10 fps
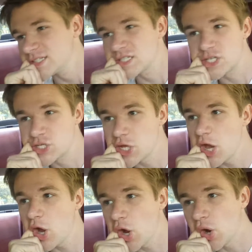
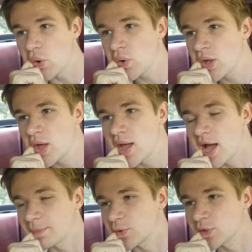So
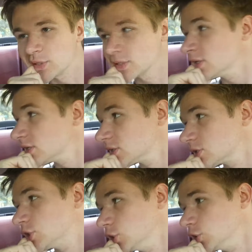I'm going
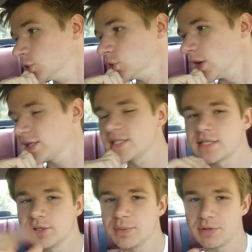to, I did
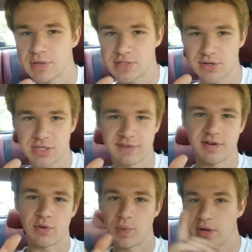a little bit of research and I
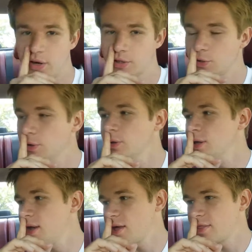found one article
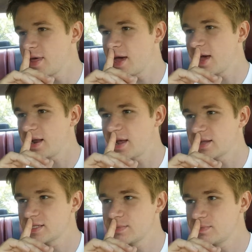that
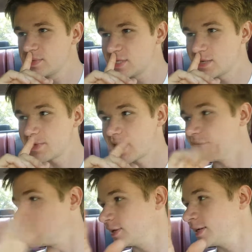had some something
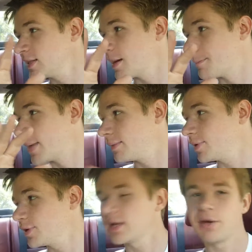helpful in it that might
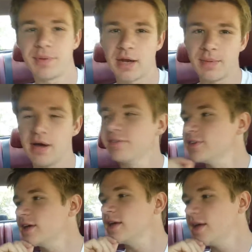be able to help get them off.
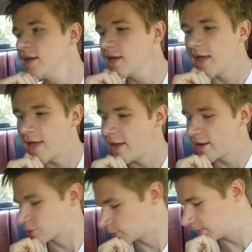
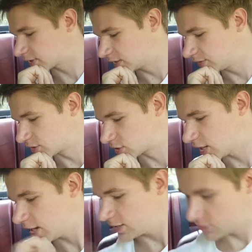And I told him I could give it a
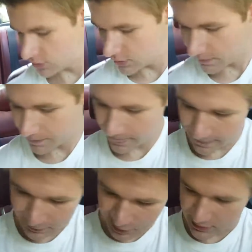shot
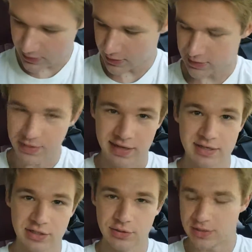just to see what I
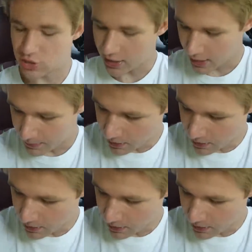can do to try to get